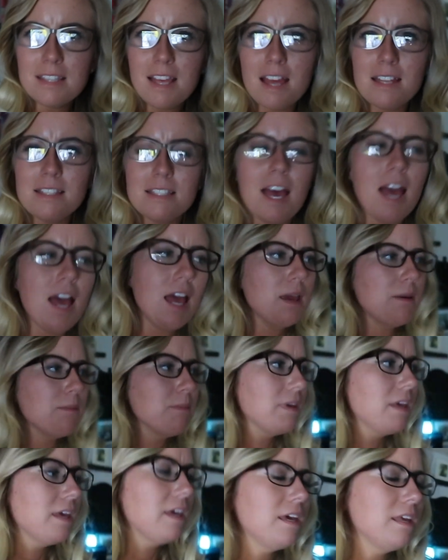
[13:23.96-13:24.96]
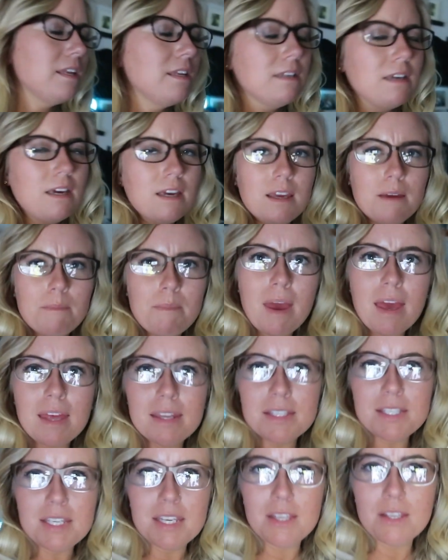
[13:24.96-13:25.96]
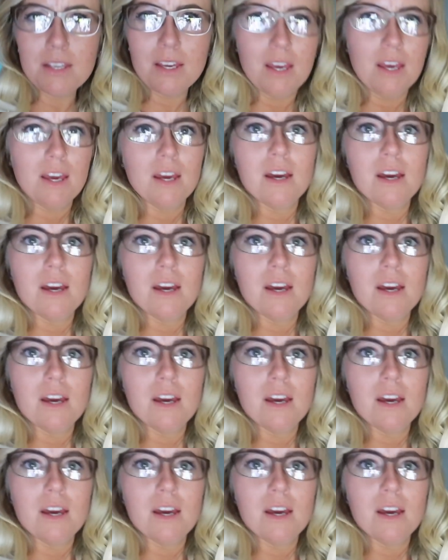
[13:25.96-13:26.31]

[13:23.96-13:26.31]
that time again. I am ending